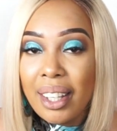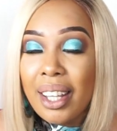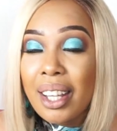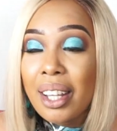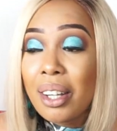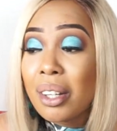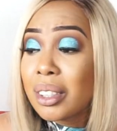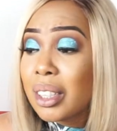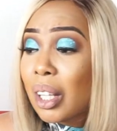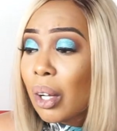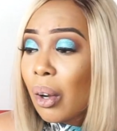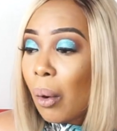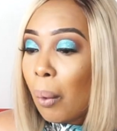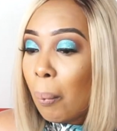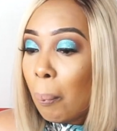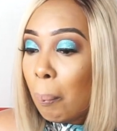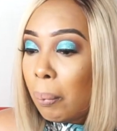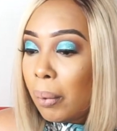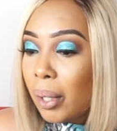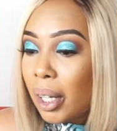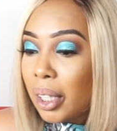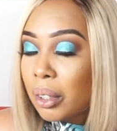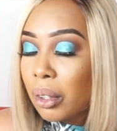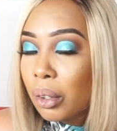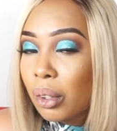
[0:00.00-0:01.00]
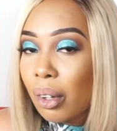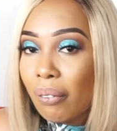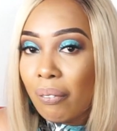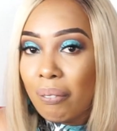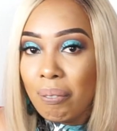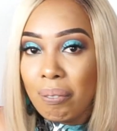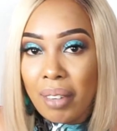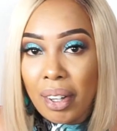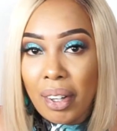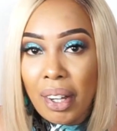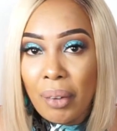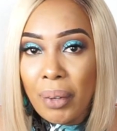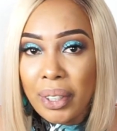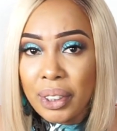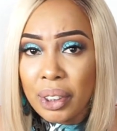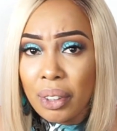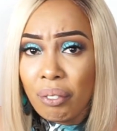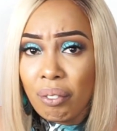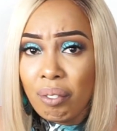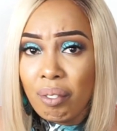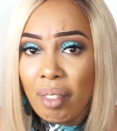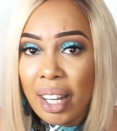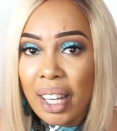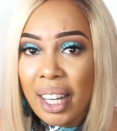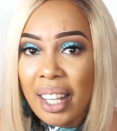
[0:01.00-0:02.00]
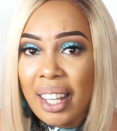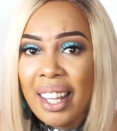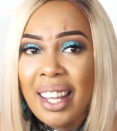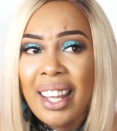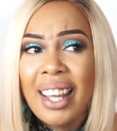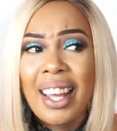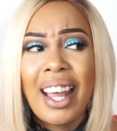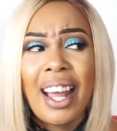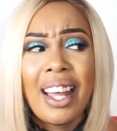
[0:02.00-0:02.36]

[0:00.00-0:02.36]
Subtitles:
It was a complete total waste of money.